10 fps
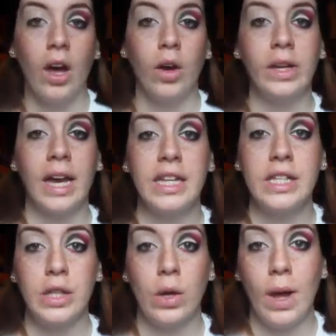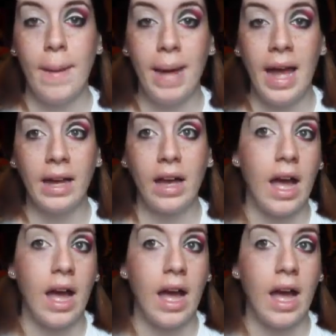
Okay, so I'm back.